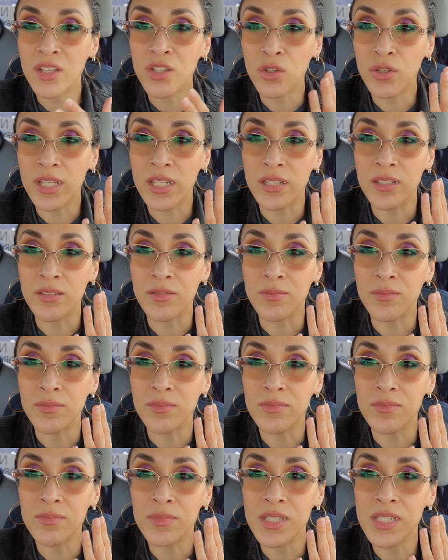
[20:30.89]
you
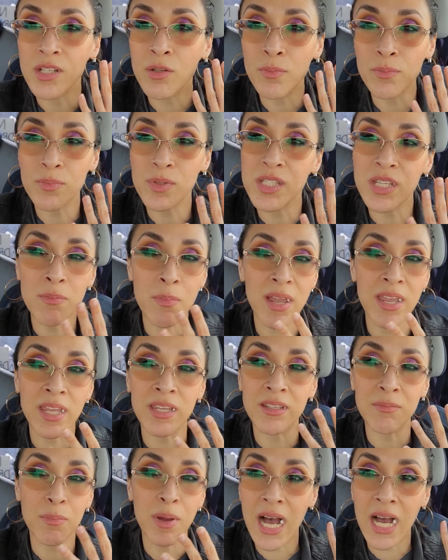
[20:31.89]
can still see
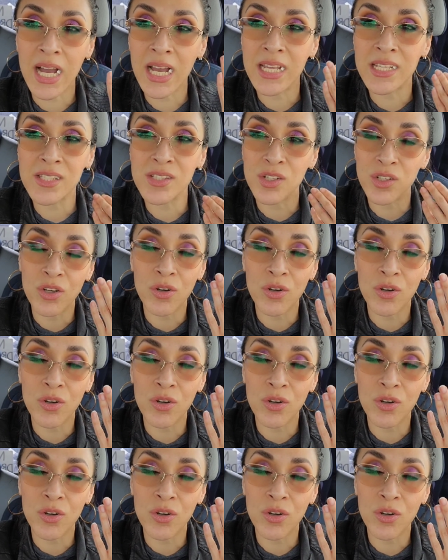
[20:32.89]
my eyes.